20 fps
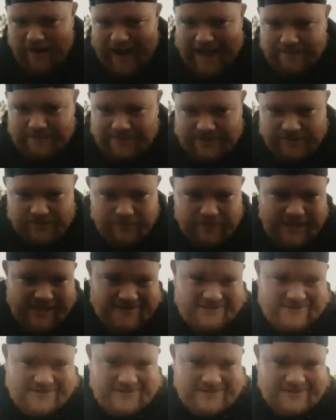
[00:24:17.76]
raps the
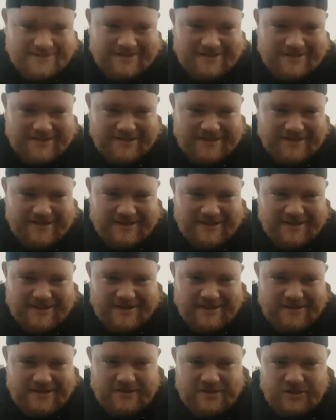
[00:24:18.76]
best. Uh
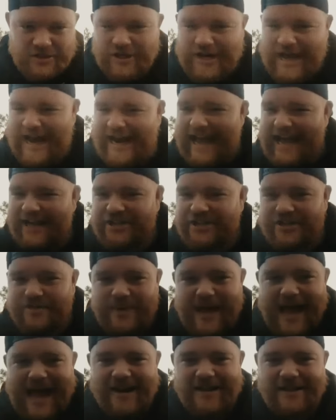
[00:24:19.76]
huh. Not actually
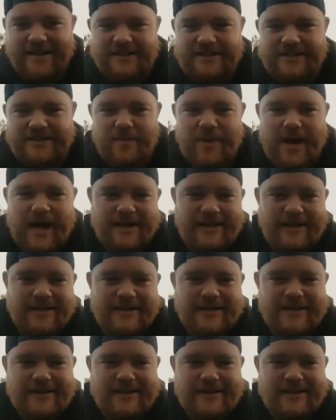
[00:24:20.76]
battling somebody.